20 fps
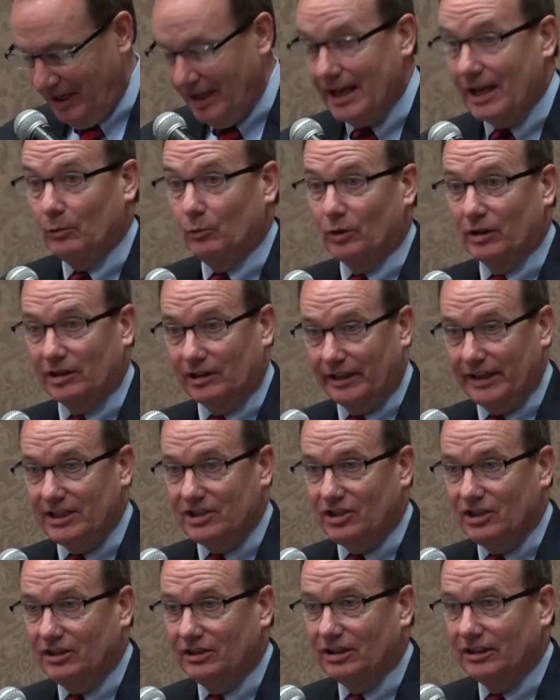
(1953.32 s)
And with
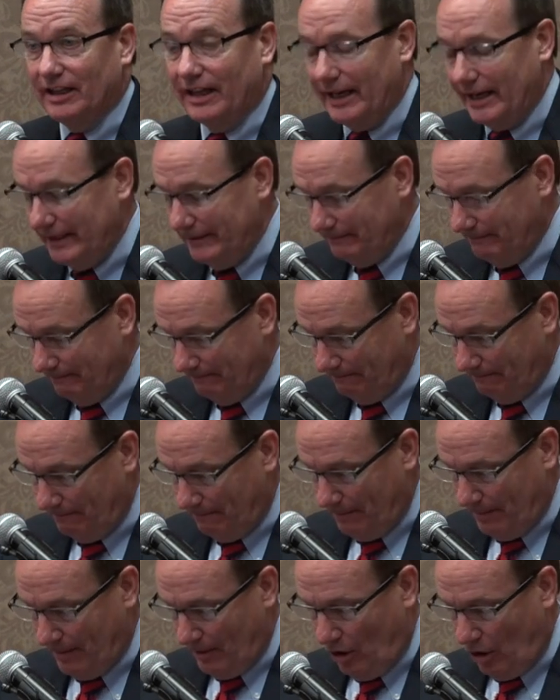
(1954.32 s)
Lacey today
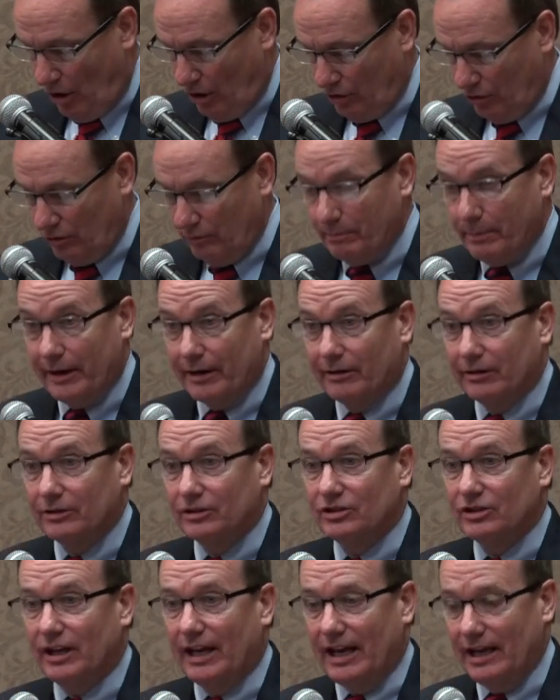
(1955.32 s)
are her
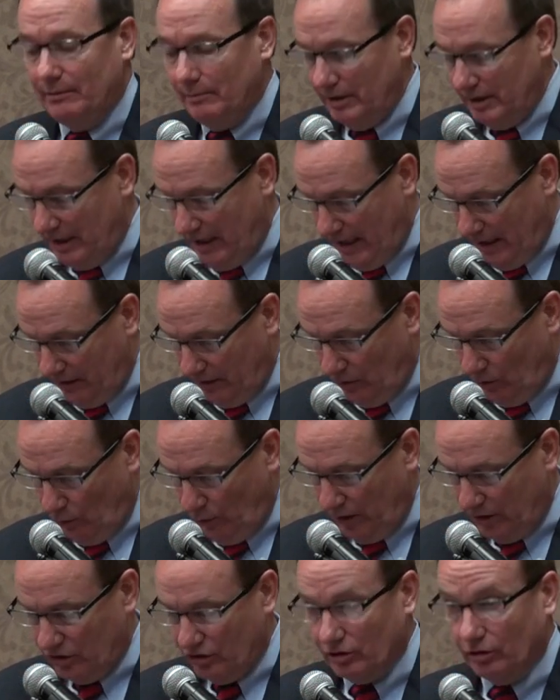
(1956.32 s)
parents, Amy and
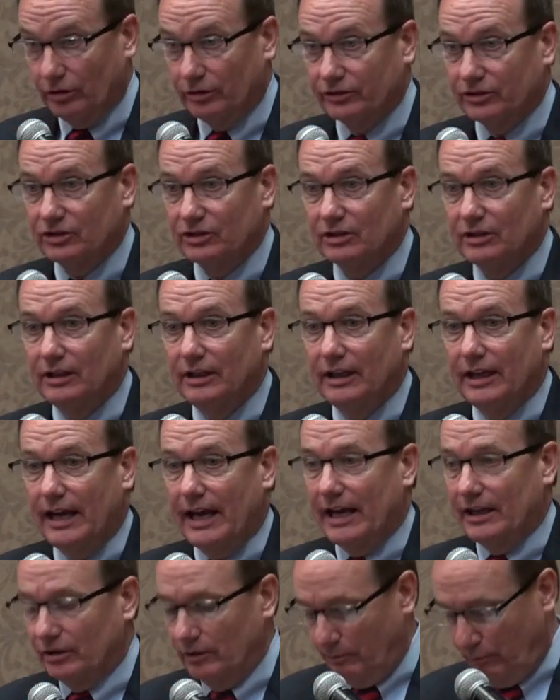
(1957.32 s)
Rick Schultz,
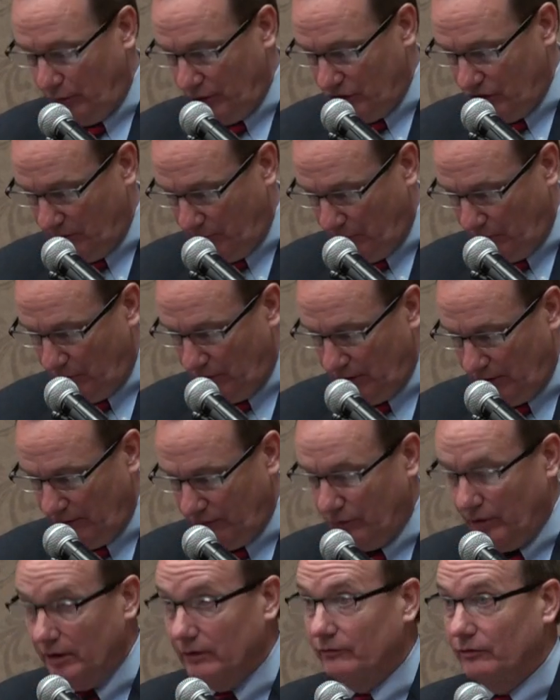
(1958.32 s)
and the principal of
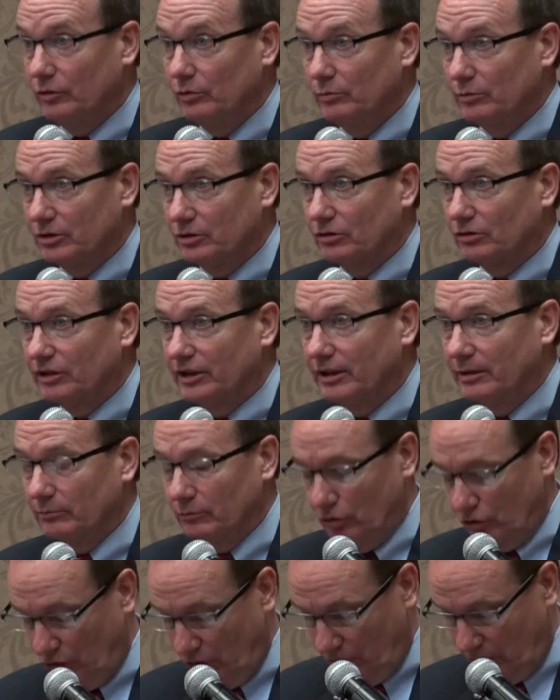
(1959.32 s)
Greenview, Mr. Tim
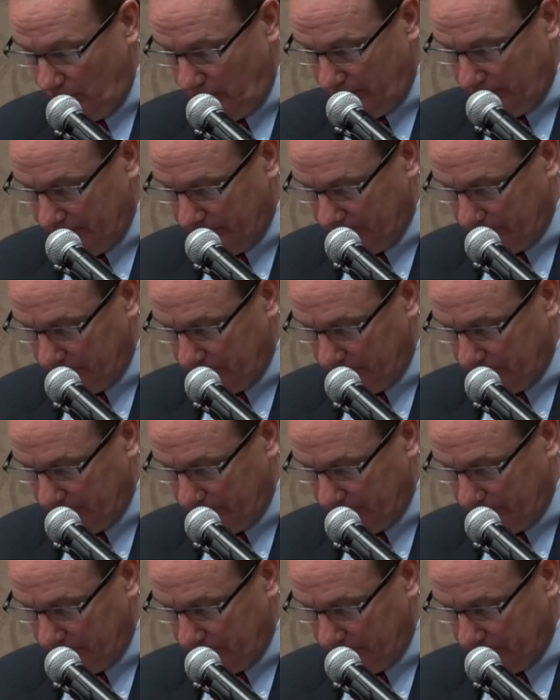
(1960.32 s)
Turner.